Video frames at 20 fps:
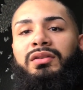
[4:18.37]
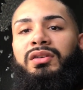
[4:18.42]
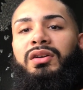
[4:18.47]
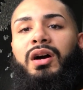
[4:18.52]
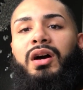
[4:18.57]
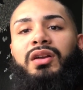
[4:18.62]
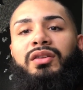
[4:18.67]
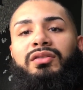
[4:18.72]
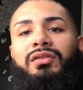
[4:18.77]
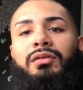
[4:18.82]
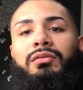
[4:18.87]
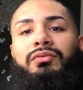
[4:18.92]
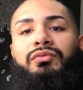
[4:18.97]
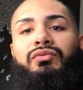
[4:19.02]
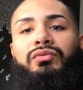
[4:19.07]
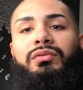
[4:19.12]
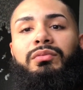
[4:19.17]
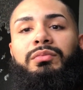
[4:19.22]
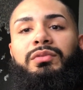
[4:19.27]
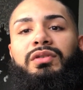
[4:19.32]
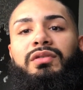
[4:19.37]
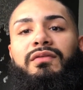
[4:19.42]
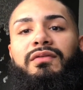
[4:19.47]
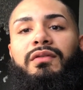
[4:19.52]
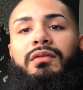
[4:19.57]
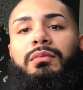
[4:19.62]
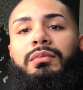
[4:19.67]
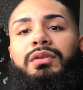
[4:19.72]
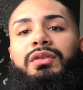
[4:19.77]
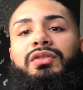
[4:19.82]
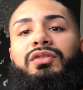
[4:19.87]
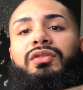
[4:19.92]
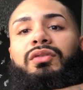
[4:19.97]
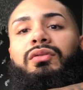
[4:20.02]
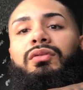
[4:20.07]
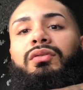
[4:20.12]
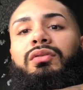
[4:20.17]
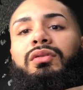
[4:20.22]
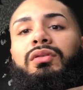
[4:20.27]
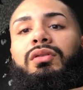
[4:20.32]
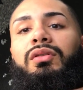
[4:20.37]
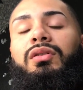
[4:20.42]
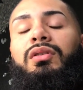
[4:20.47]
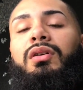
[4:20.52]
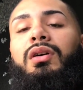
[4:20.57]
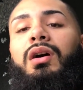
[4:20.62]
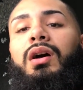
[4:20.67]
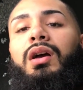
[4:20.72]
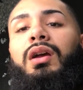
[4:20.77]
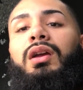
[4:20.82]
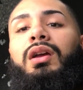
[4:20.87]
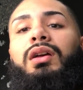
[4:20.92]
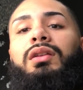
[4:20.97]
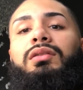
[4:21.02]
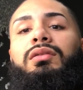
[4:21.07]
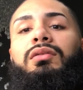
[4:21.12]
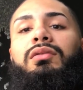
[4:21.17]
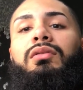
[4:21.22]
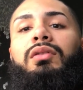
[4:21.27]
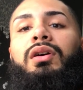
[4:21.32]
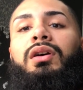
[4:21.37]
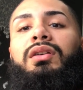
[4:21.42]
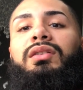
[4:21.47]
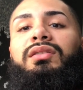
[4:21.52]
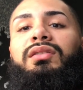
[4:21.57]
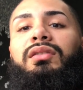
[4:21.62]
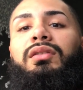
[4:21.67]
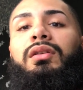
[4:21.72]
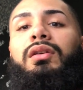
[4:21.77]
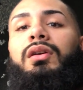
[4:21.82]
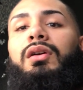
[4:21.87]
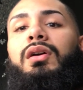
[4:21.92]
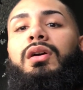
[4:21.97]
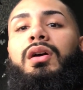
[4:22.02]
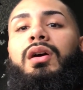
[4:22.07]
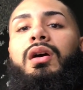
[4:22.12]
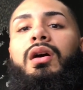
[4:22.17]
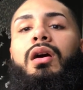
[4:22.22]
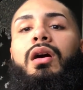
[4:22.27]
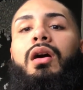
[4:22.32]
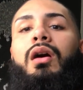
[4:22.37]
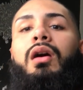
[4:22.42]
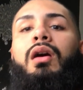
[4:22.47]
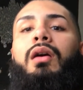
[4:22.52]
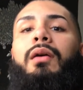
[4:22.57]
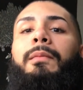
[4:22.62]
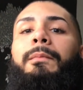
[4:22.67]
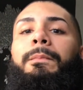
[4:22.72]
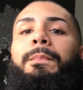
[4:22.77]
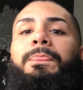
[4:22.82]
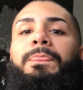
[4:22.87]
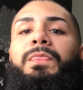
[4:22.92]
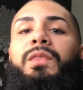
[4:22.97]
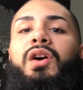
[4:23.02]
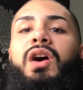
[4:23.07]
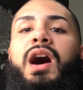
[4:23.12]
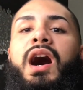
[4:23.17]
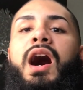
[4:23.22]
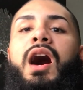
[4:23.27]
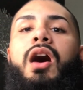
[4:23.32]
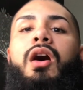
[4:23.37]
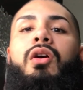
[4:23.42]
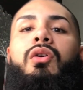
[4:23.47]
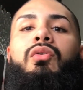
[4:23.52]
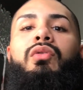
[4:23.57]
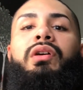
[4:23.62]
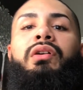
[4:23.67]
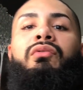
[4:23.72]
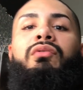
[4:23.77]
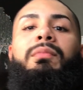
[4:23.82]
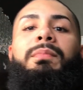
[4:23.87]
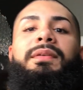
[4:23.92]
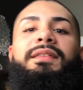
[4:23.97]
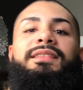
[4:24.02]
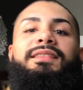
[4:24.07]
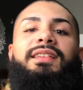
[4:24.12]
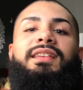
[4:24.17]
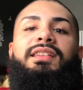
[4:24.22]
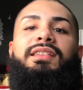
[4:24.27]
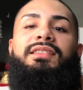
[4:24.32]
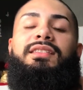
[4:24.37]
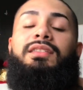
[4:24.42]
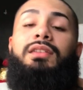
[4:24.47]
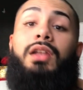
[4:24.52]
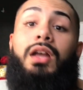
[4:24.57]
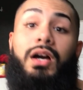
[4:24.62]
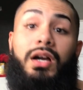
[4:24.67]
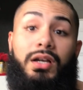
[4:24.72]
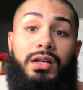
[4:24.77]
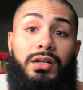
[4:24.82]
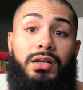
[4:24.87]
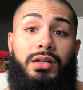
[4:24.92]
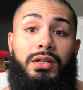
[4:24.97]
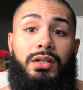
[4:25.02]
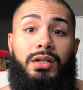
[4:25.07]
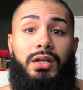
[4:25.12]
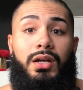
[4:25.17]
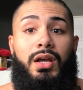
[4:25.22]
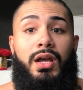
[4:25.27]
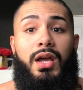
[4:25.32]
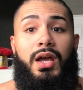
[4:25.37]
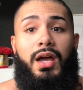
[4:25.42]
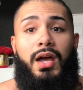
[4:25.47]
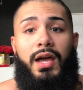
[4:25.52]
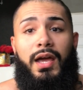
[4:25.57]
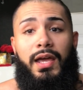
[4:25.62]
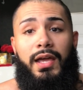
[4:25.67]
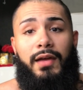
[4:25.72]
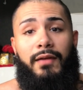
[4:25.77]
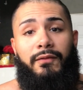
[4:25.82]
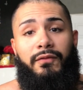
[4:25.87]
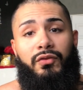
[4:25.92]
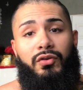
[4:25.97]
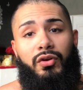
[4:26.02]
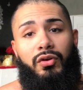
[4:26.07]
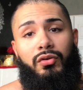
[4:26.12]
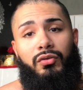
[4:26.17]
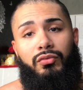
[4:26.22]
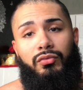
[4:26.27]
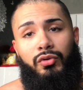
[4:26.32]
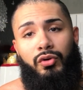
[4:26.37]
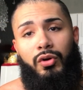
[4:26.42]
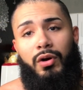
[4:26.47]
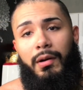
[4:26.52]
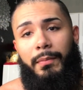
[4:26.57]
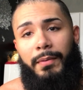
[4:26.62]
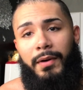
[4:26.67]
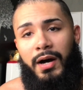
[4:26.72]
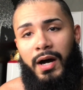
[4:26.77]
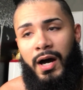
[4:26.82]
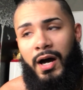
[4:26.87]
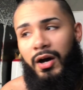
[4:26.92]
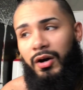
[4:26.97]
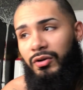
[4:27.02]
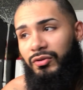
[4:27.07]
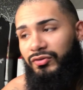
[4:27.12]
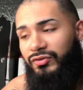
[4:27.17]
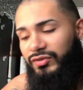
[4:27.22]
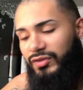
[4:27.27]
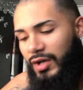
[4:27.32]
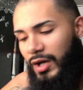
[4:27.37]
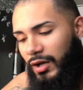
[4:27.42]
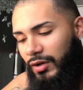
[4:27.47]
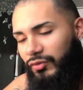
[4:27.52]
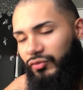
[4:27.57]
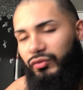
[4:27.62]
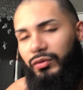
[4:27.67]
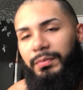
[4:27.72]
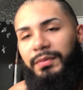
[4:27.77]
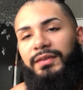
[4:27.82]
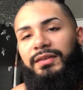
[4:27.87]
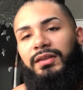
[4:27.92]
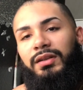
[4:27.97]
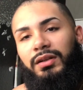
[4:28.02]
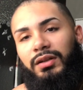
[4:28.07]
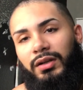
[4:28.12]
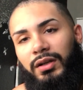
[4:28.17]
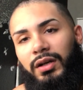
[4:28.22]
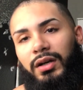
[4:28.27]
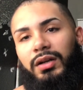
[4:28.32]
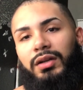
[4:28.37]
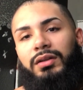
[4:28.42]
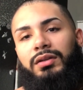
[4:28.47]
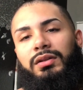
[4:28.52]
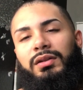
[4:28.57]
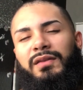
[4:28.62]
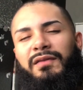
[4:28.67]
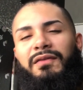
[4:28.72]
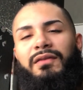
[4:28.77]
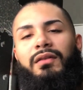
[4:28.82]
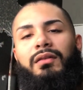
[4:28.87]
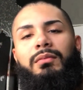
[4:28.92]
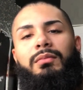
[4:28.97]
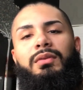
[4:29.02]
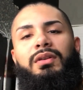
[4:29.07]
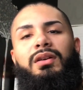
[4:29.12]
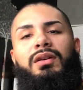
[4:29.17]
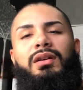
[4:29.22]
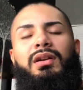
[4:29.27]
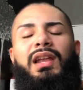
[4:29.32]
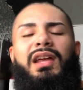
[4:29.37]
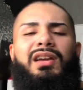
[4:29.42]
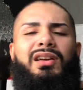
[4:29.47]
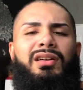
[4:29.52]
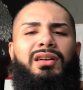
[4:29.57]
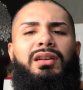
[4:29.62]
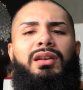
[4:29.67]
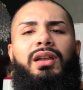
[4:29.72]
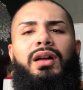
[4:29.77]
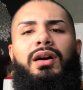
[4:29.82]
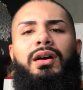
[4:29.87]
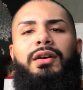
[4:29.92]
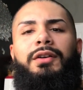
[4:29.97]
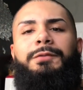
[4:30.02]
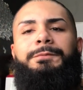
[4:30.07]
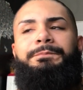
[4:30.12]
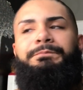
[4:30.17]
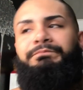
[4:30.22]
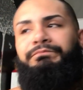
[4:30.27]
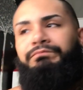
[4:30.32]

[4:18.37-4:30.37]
God is always with me, you feel me? So I got the cross. The owl, it represents luck. If you don't know about owls, owls represent luck. You feel me? Like, good luck.